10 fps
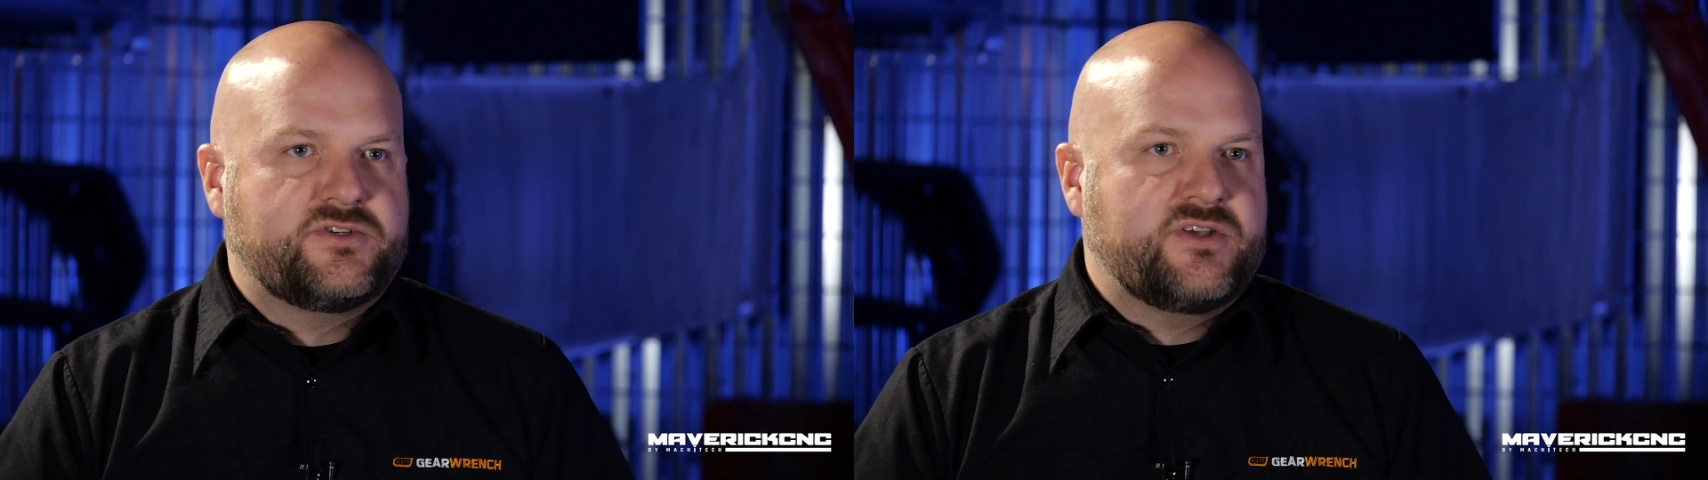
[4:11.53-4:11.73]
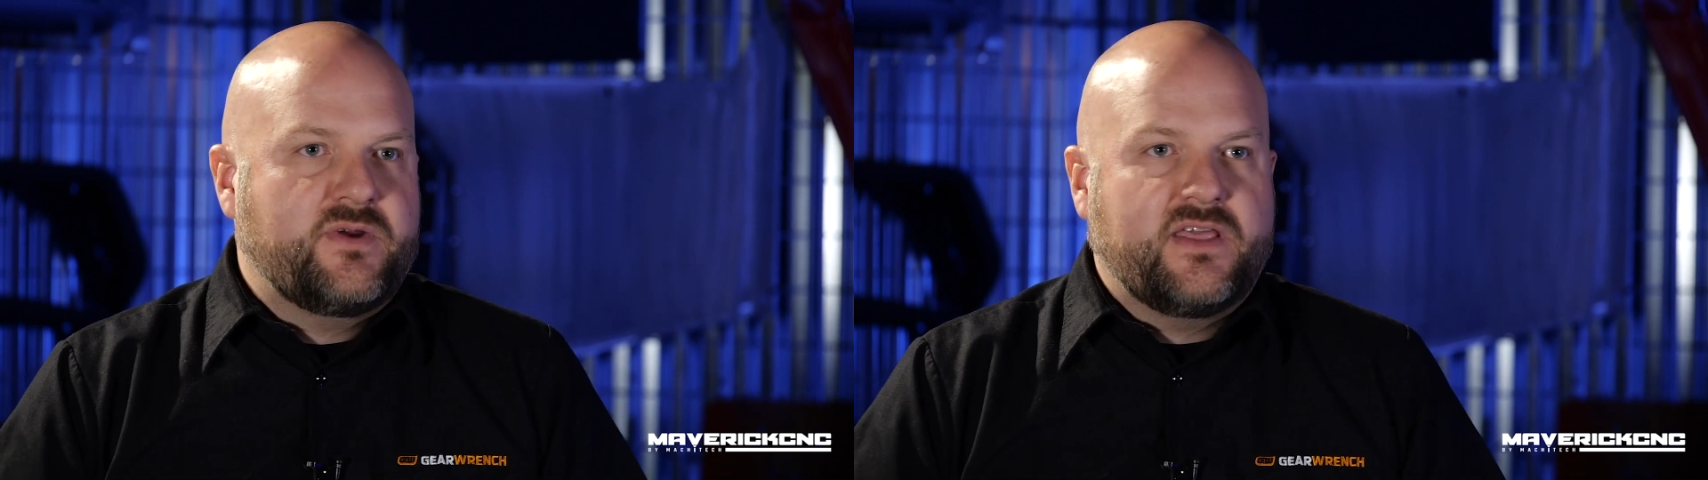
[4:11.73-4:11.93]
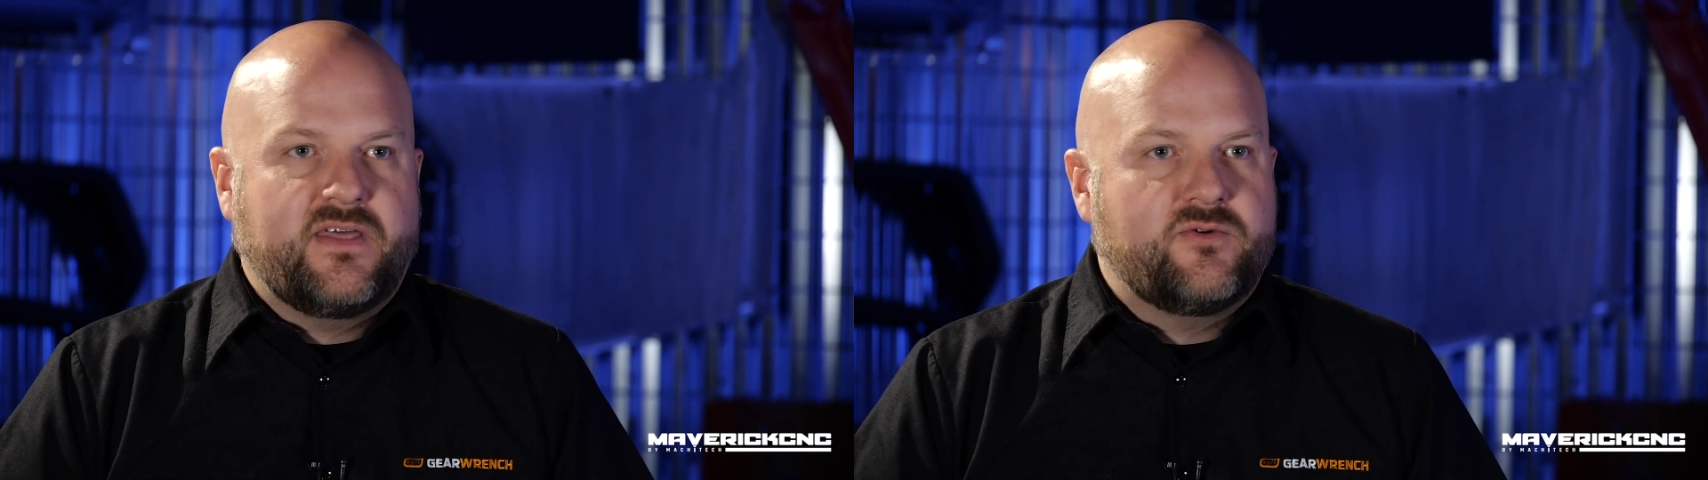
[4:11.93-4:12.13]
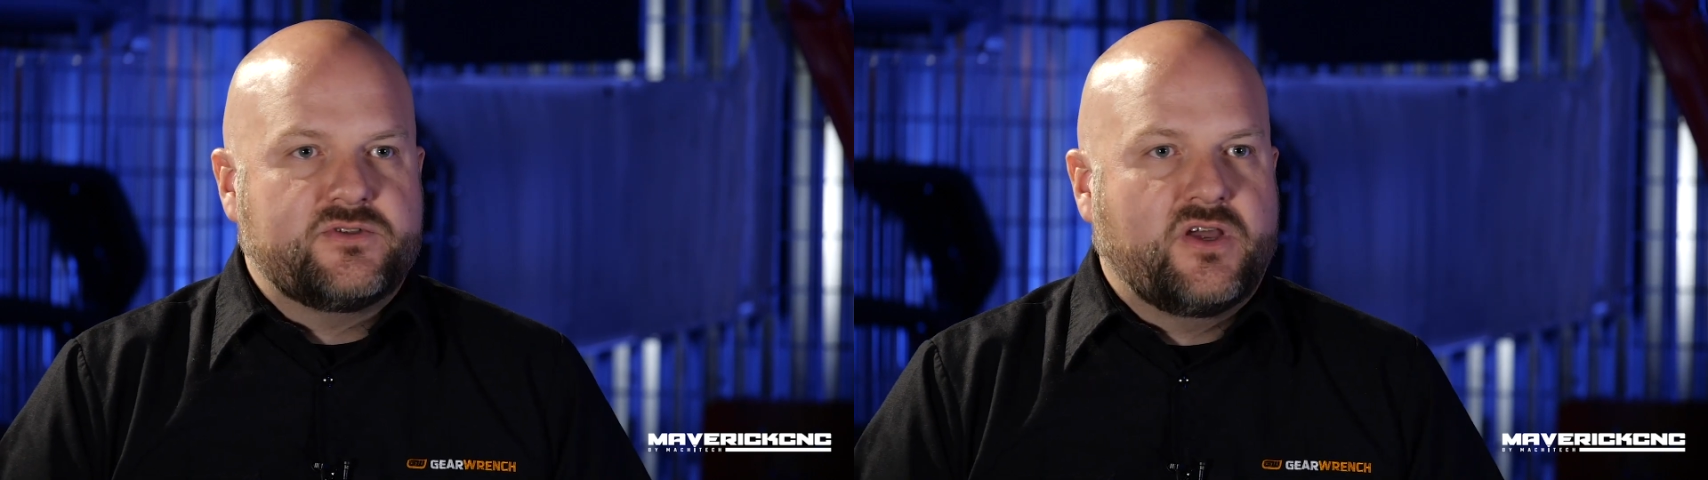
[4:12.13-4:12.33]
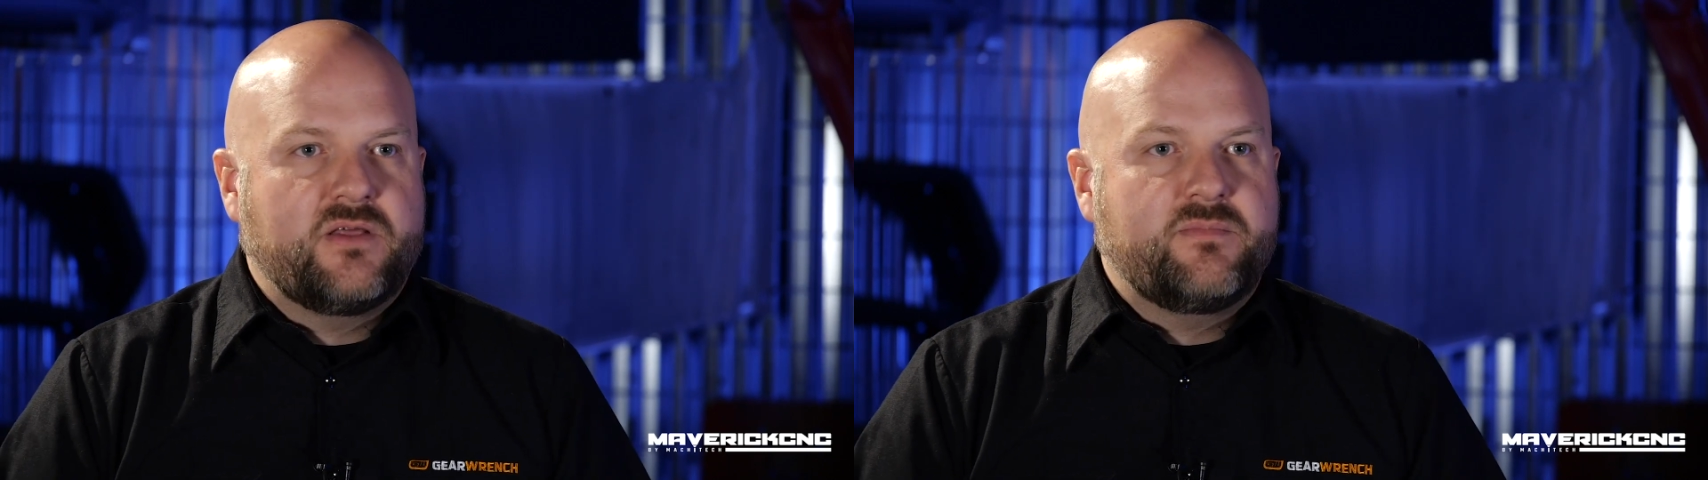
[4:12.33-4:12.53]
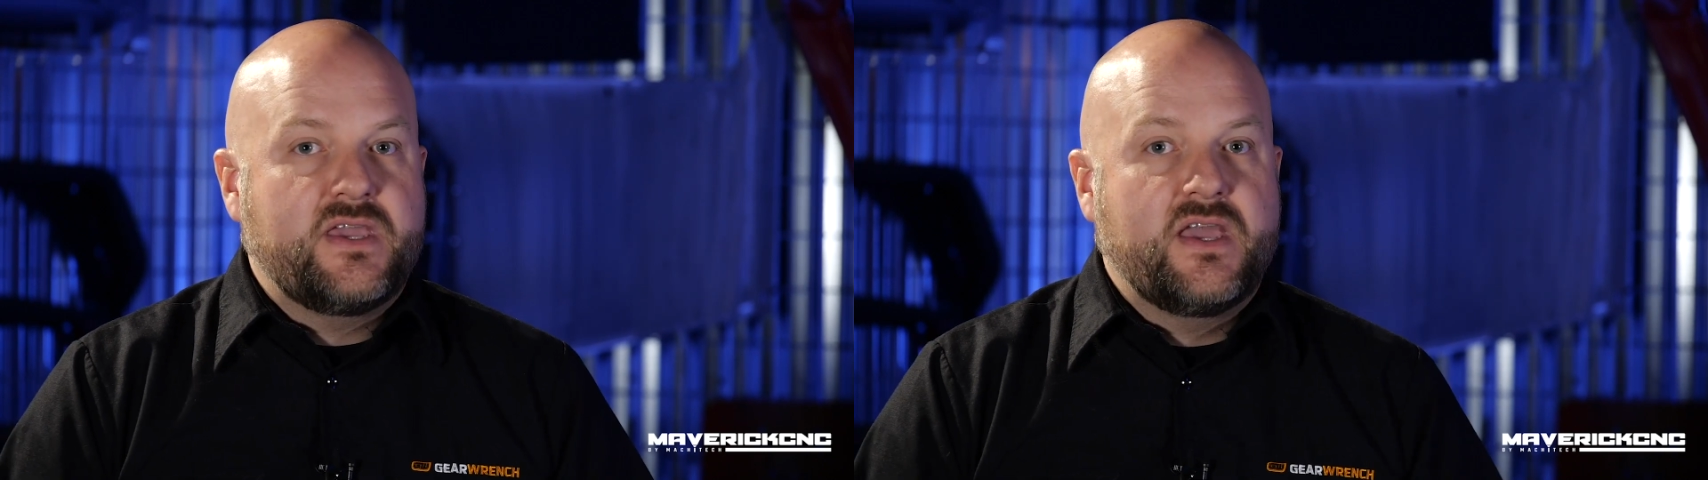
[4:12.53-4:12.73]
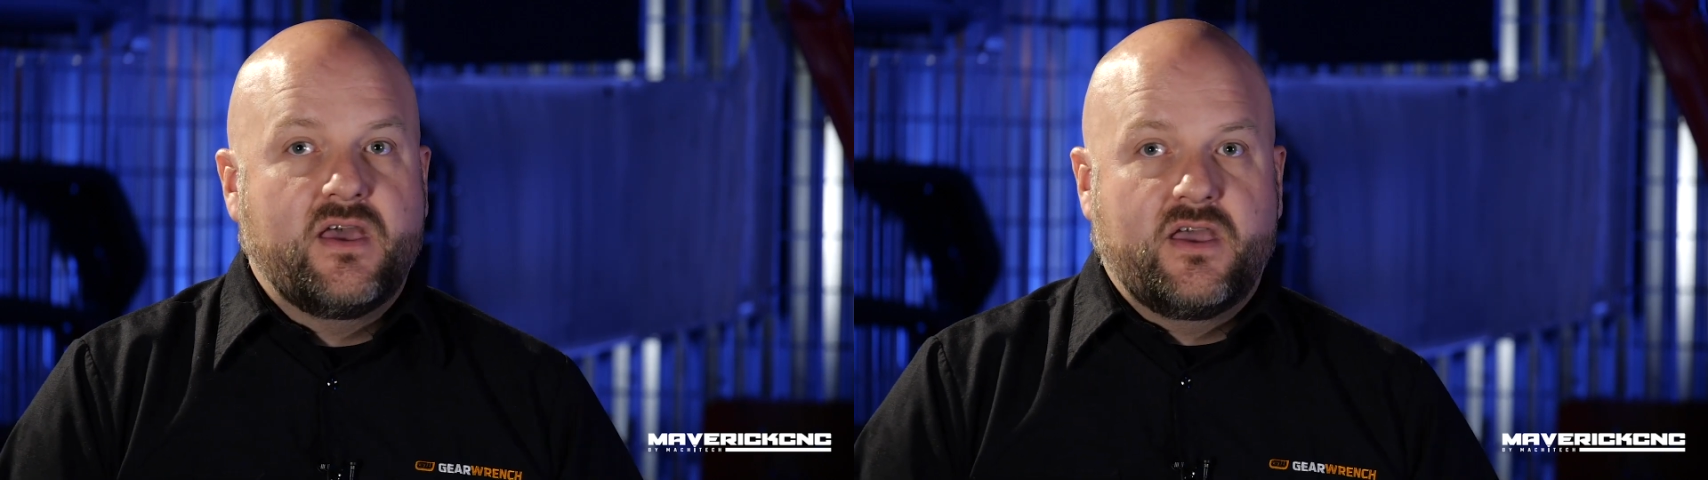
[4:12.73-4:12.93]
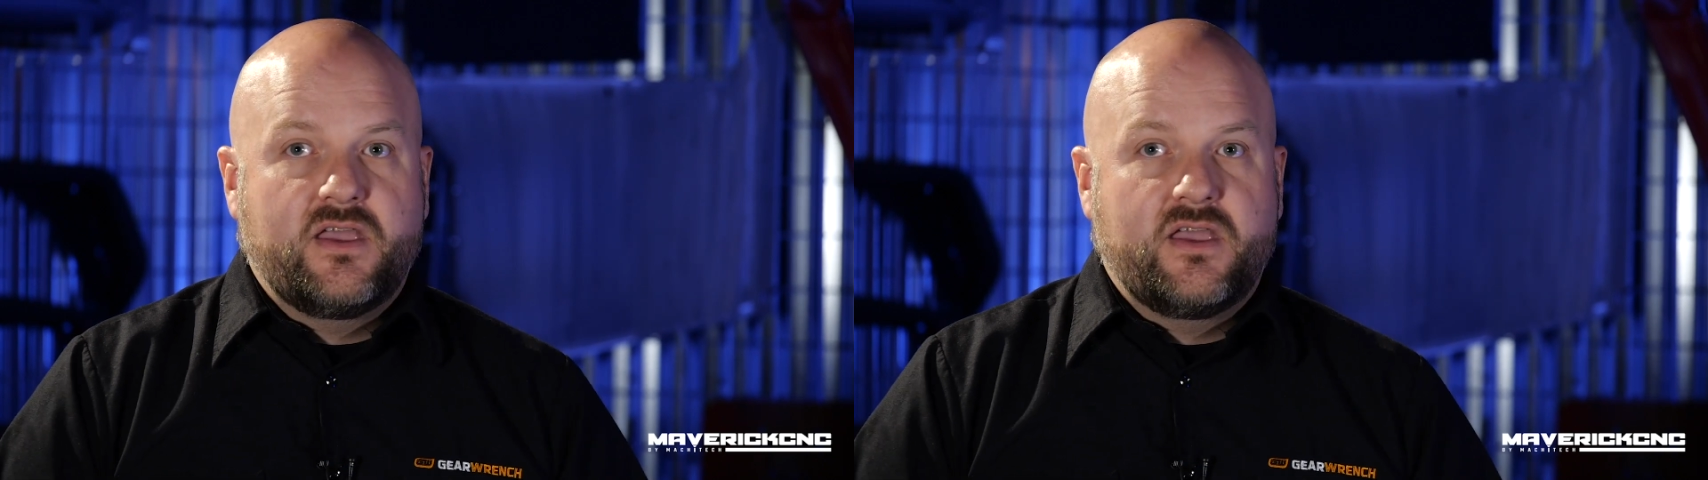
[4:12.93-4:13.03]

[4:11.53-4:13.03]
somebody that was going to be